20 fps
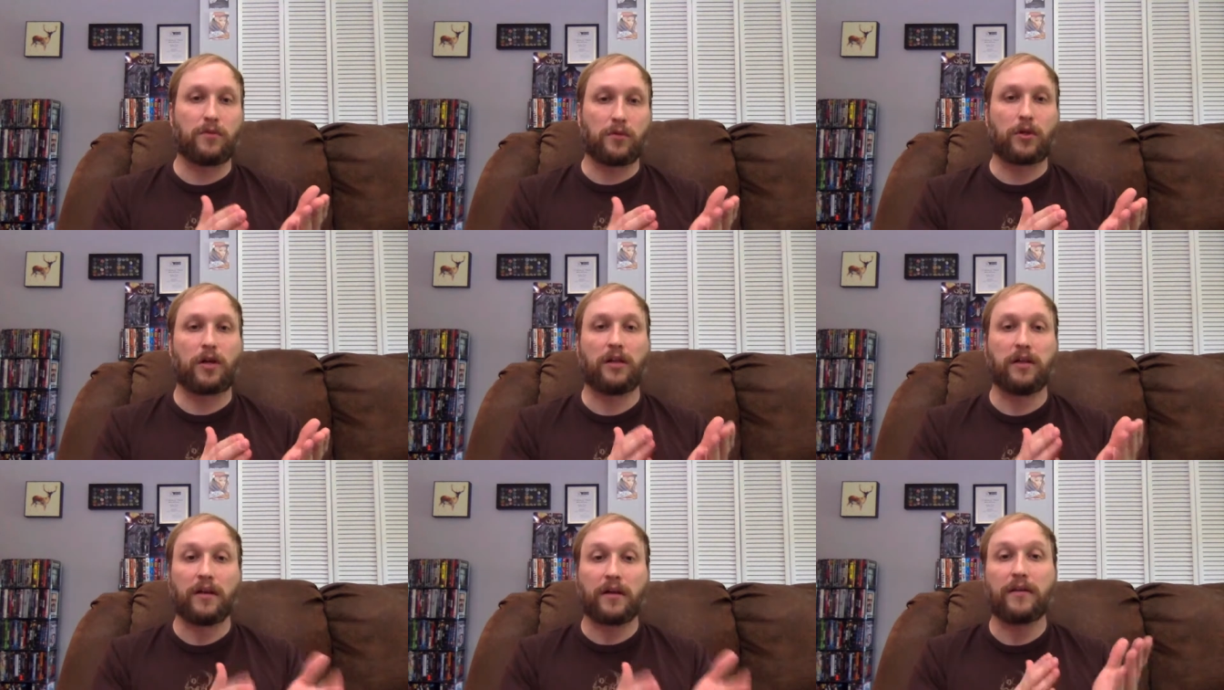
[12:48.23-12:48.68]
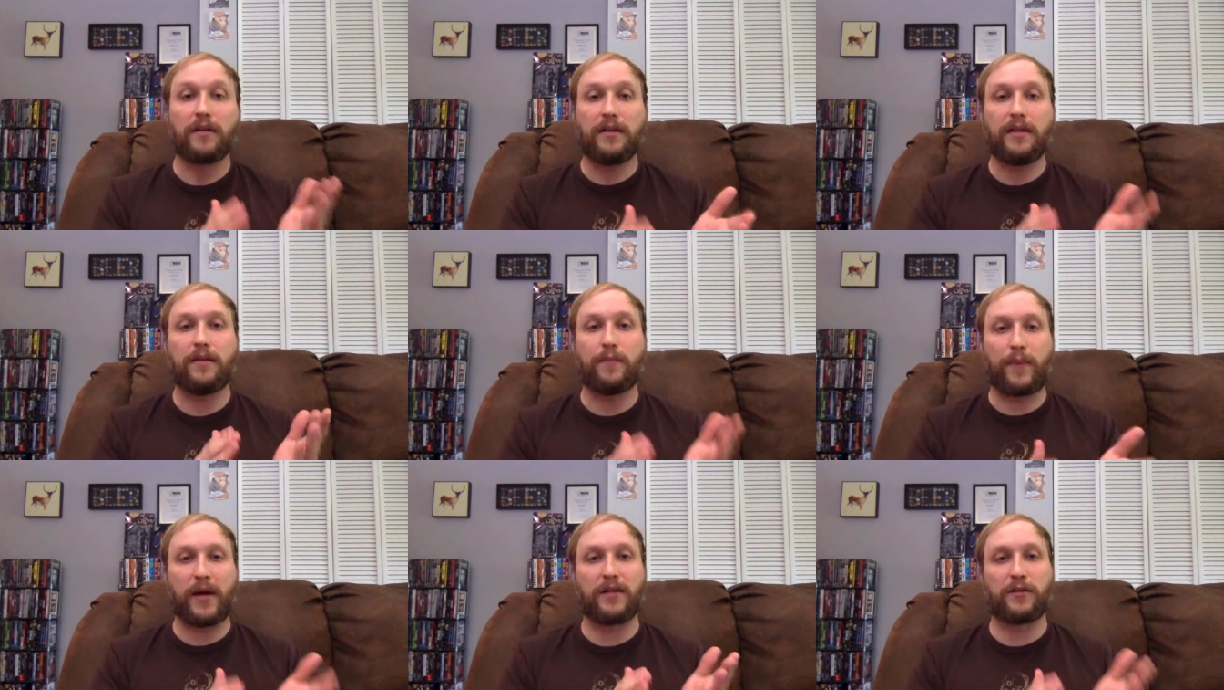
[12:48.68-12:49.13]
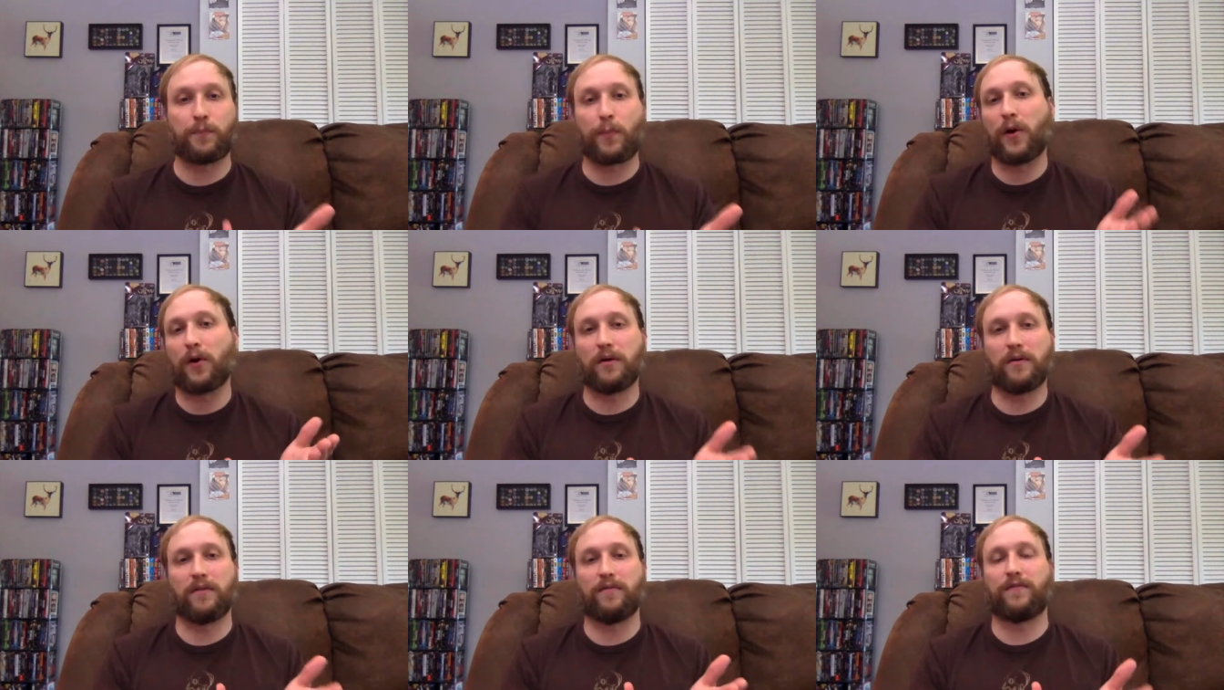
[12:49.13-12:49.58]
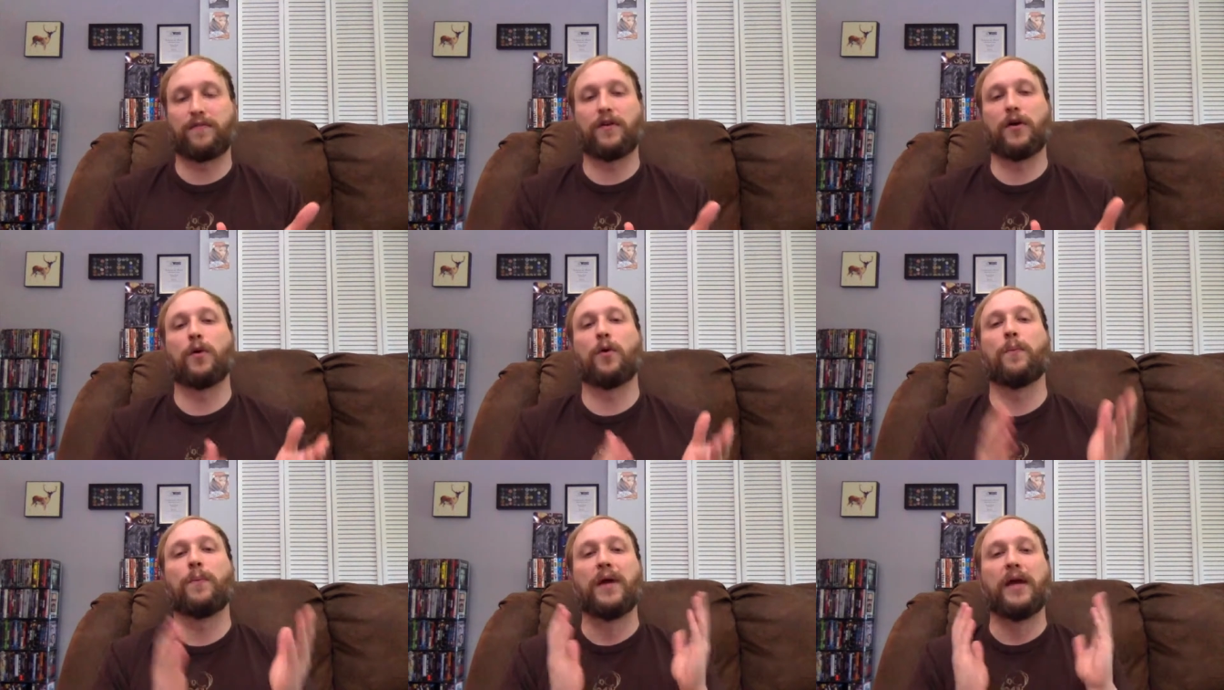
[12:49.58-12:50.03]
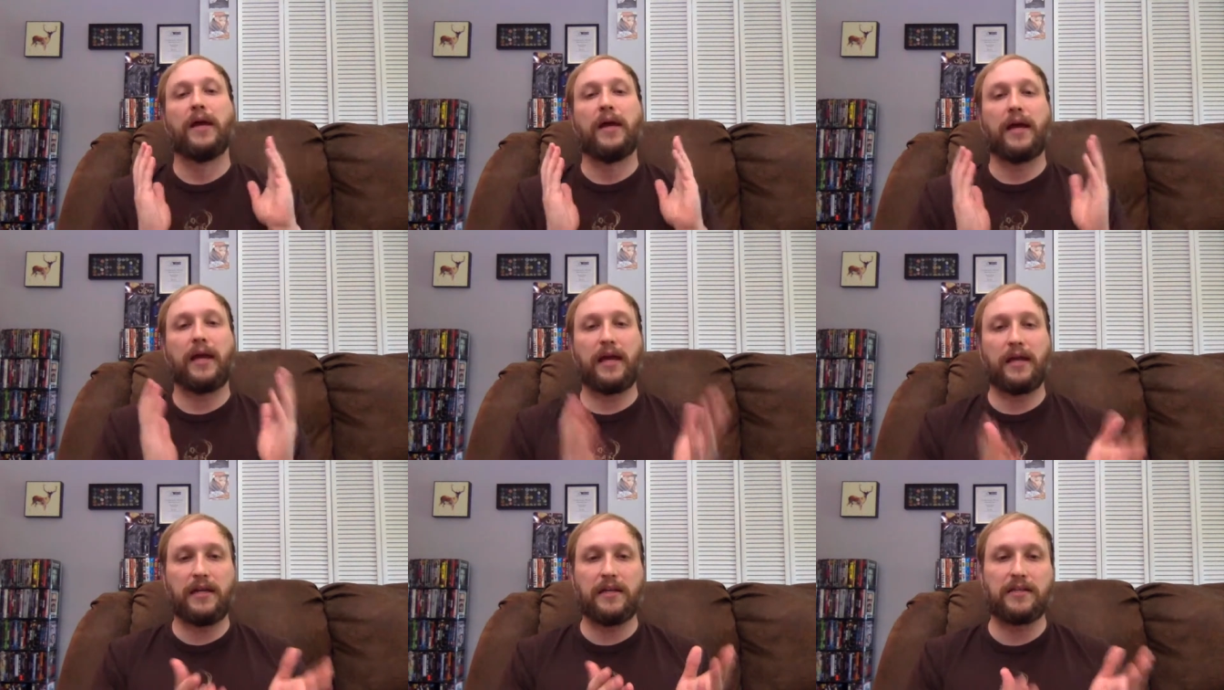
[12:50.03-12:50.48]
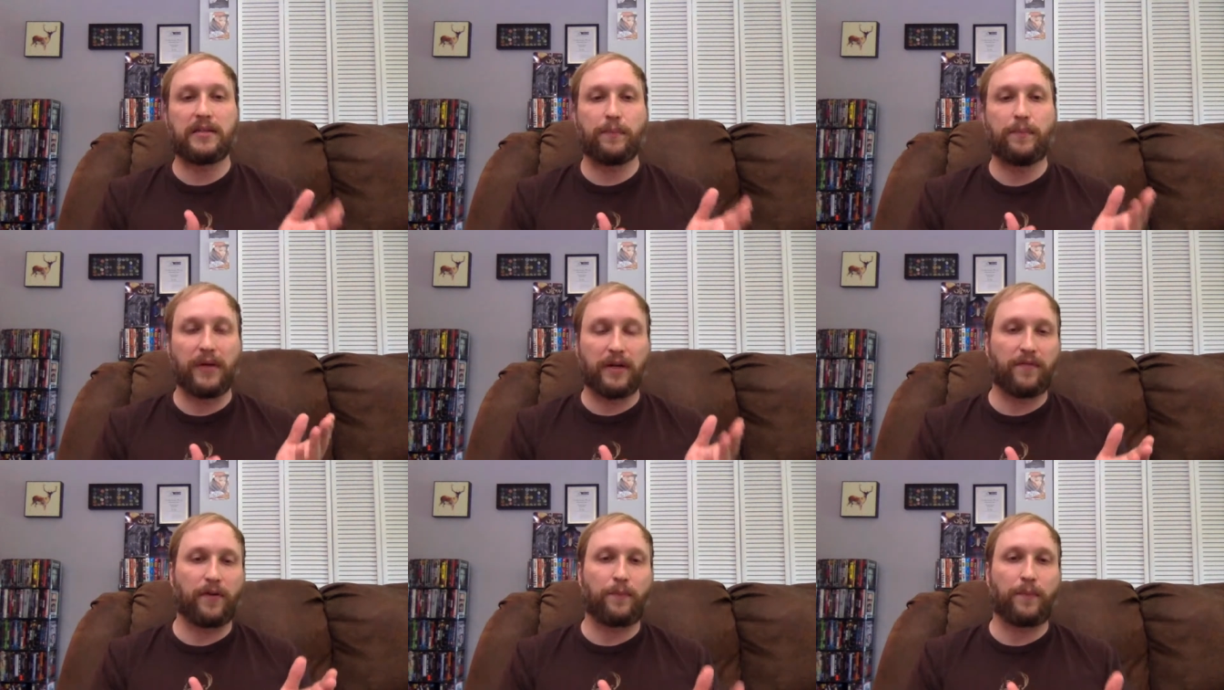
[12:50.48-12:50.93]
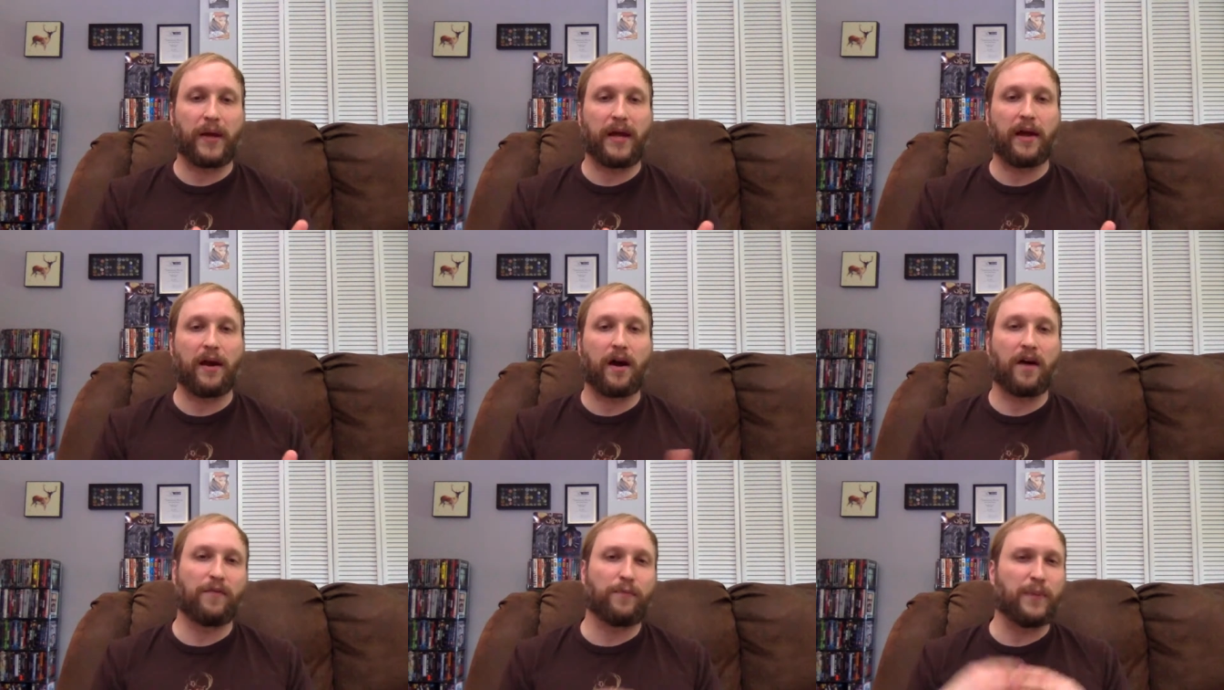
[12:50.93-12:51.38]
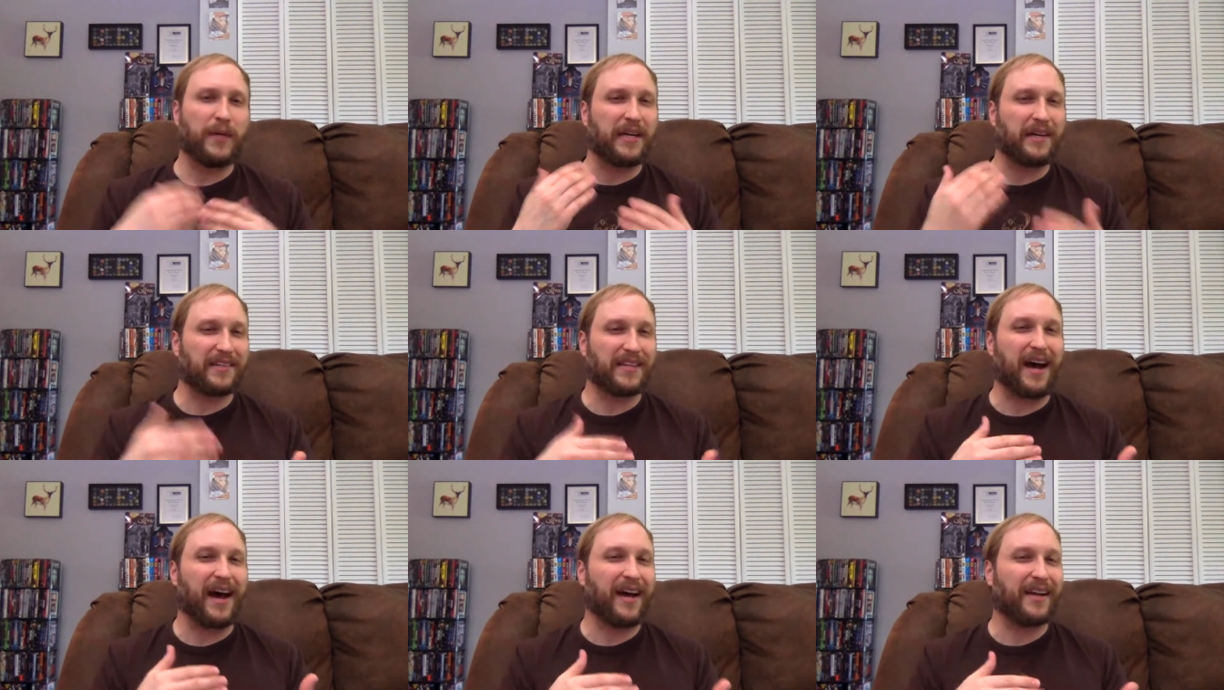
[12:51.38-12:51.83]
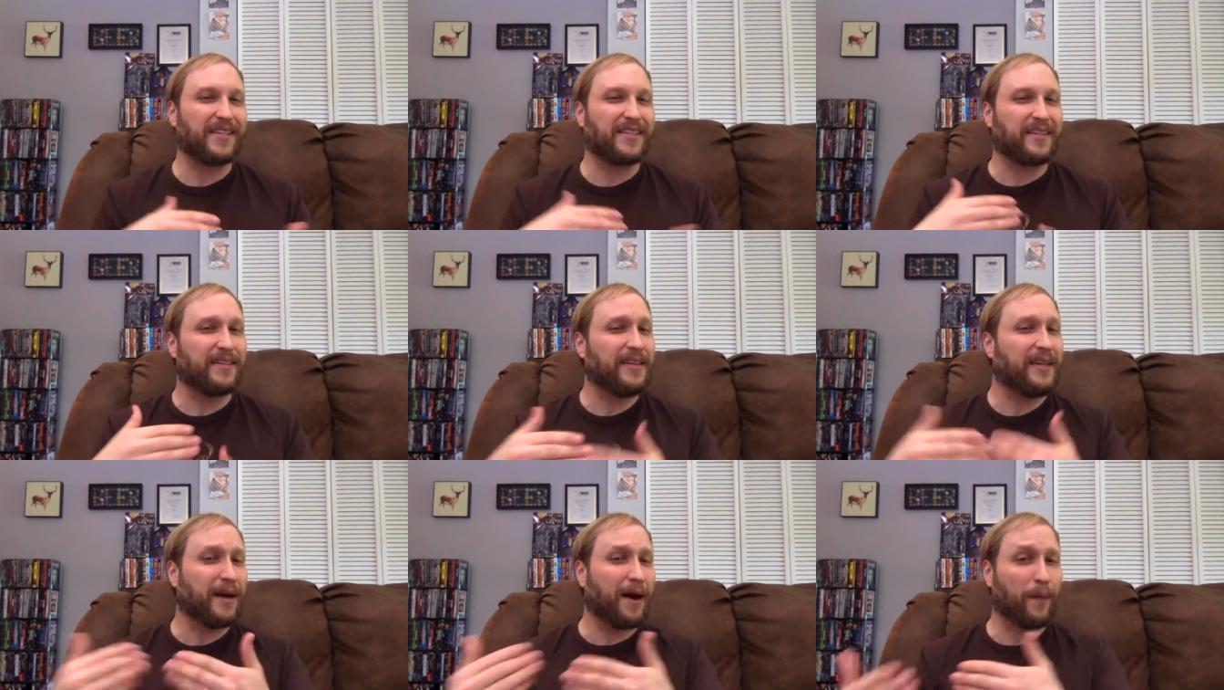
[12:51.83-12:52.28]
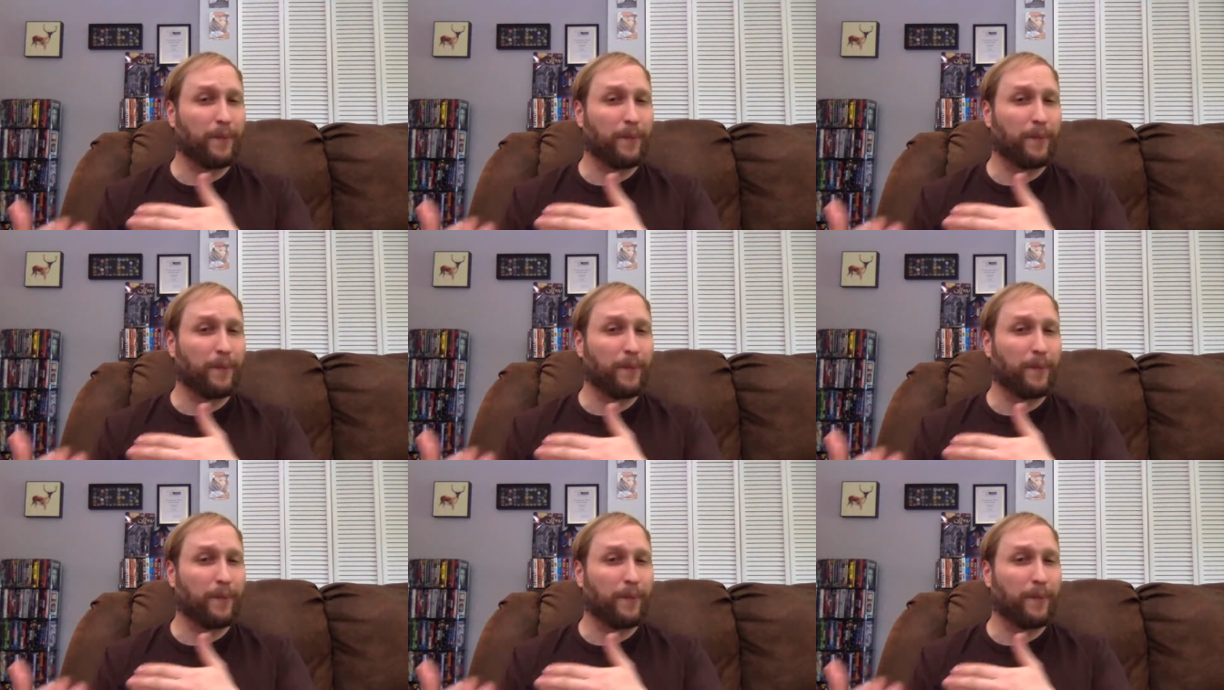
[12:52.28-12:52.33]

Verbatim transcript: clearly the best part of the film. It is a bit of a payoff because honestly,